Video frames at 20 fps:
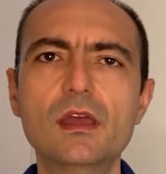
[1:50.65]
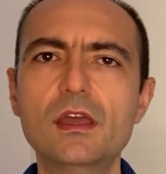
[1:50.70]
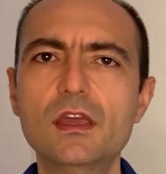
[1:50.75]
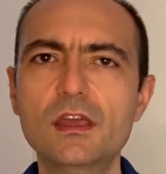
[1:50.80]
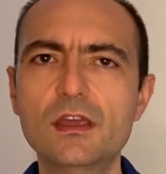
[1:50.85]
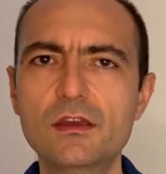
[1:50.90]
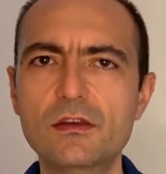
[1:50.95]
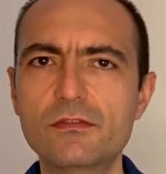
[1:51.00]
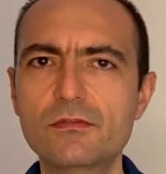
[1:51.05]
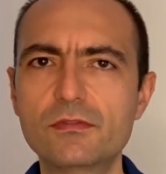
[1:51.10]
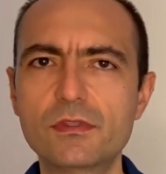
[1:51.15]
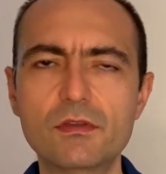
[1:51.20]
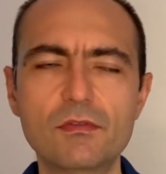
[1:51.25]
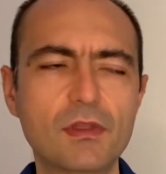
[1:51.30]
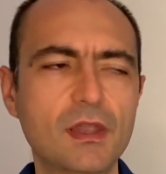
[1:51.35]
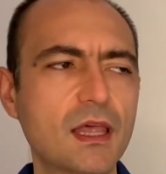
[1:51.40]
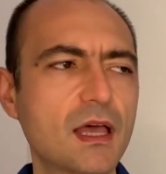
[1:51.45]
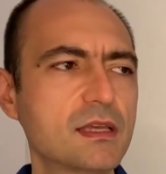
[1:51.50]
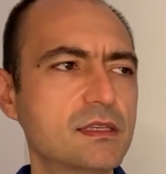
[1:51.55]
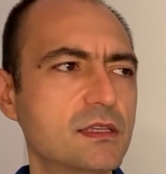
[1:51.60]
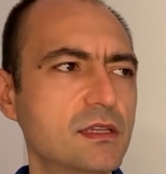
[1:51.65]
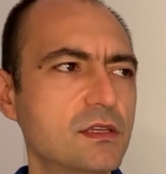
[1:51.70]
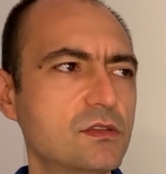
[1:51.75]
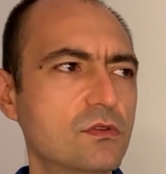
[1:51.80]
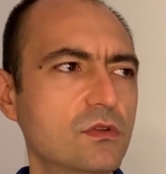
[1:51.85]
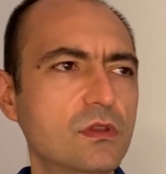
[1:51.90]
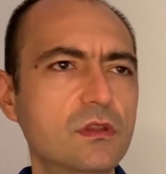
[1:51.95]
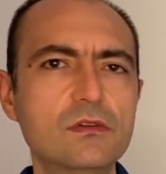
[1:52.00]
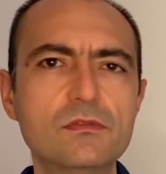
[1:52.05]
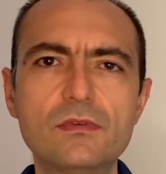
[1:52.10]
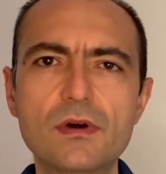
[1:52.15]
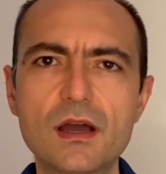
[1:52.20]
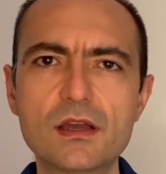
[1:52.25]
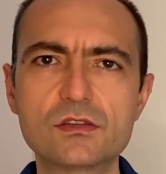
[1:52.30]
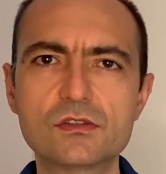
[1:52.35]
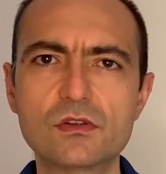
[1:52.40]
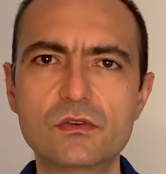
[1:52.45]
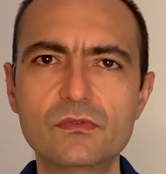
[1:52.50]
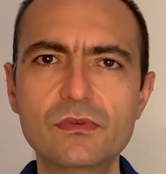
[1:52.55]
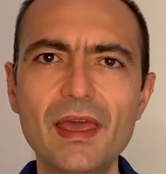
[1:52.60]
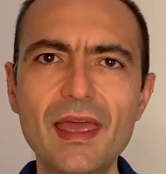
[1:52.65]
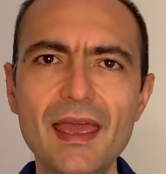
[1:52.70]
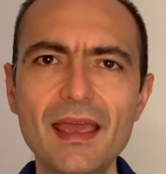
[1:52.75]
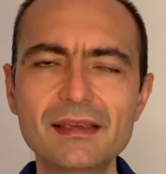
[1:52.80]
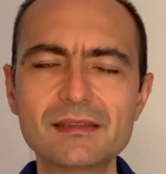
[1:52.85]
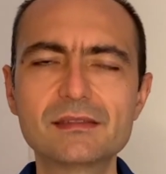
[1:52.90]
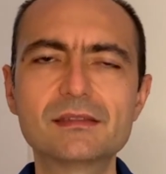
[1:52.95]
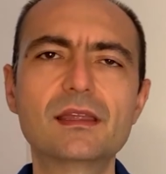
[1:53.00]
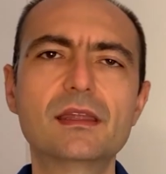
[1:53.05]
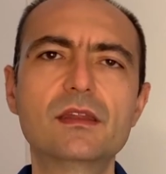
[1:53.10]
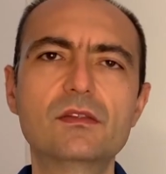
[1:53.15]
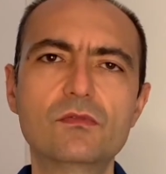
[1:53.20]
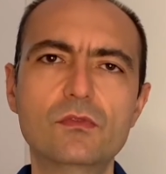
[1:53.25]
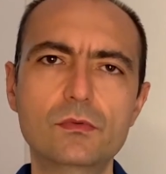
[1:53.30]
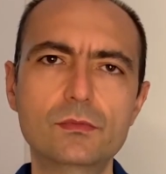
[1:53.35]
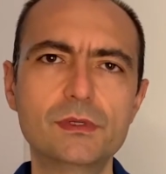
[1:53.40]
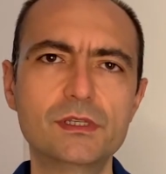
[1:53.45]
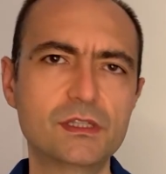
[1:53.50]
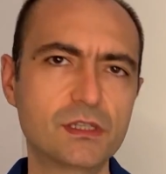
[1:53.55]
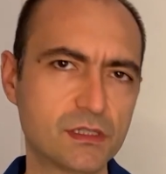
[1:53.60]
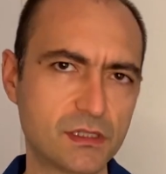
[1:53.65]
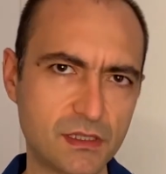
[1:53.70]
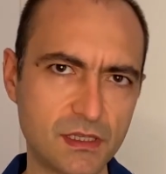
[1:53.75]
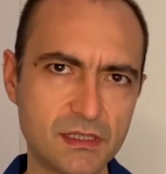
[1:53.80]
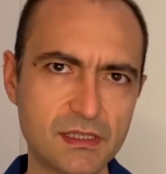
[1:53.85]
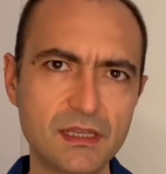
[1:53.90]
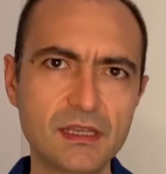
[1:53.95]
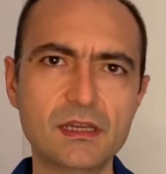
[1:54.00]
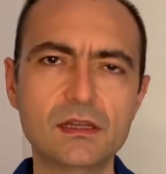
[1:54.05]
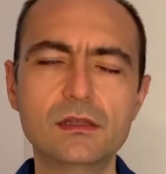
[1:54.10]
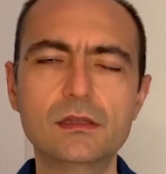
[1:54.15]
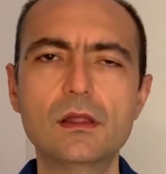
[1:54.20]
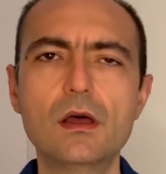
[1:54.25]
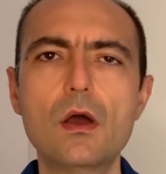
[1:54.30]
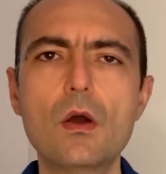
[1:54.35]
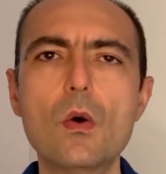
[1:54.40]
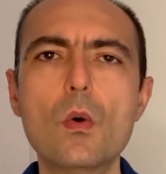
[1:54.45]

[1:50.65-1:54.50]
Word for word: if the velocity is only a function of x, then it will be just a single